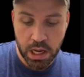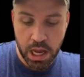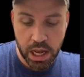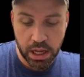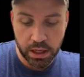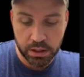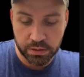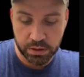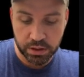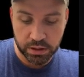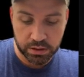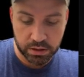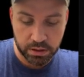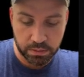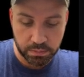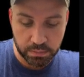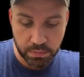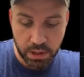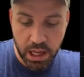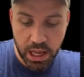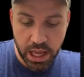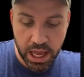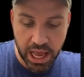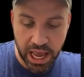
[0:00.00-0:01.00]
Tristan
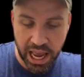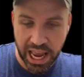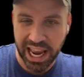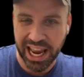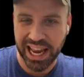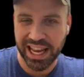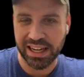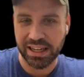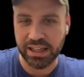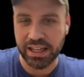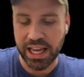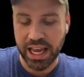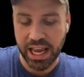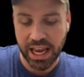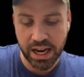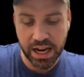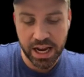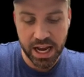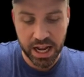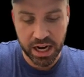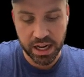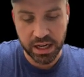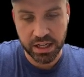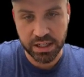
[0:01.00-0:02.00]
and Kay
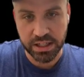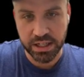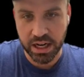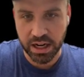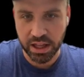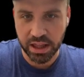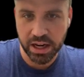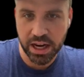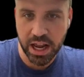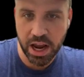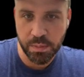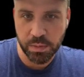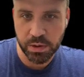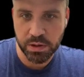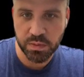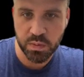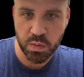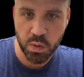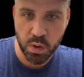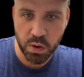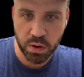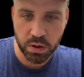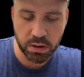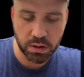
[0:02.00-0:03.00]
kind of sharing the damage
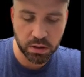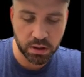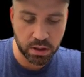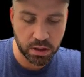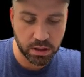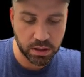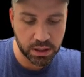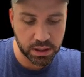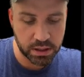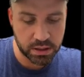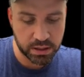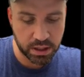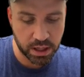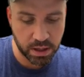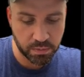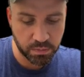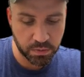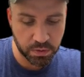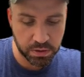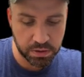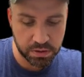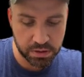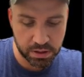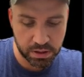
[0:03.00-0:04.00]
more on this team
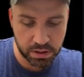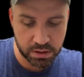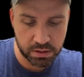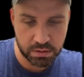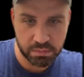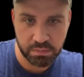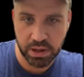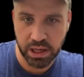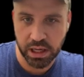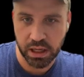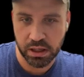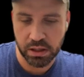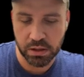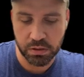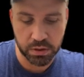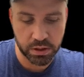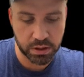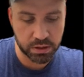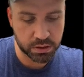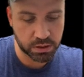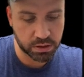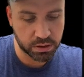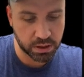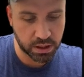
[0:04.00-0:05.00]
versus mainly
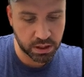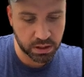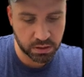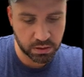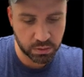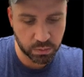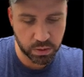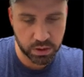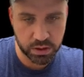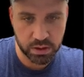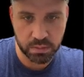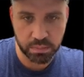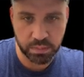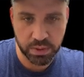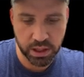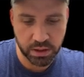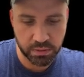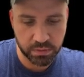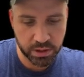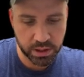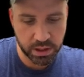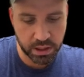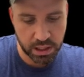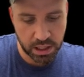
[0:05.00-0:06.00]
Tristan, as it was in
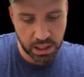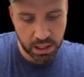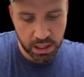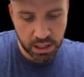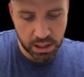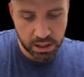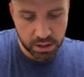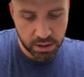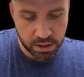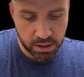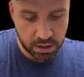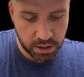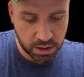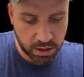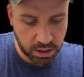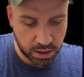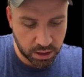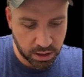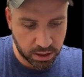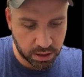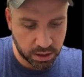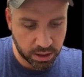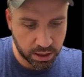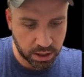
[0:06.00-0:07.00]
Penveid.
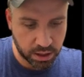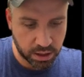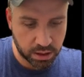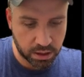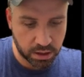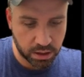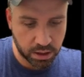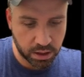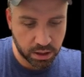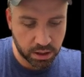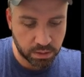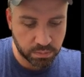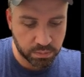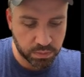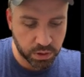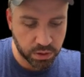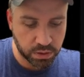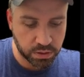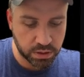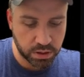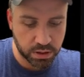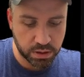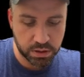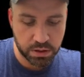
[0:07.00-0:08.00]
And then
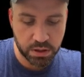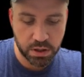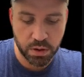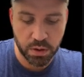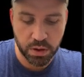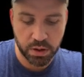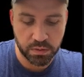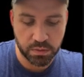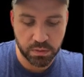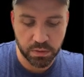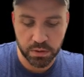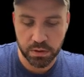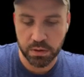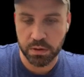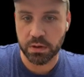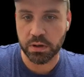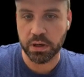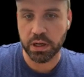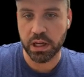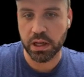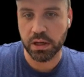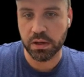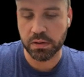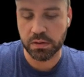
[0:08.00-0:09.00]
using Tyrion for her
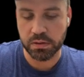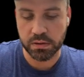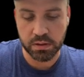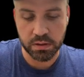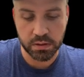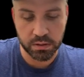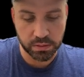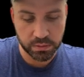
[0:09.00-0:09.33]
heals.